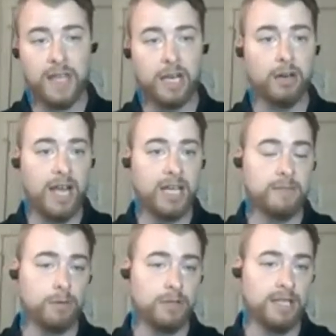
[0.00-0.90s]
that are
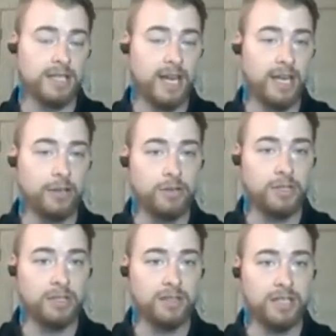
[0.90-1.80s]
experts at
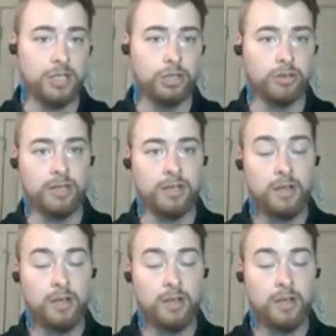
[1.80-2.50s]
diagnosing this injury.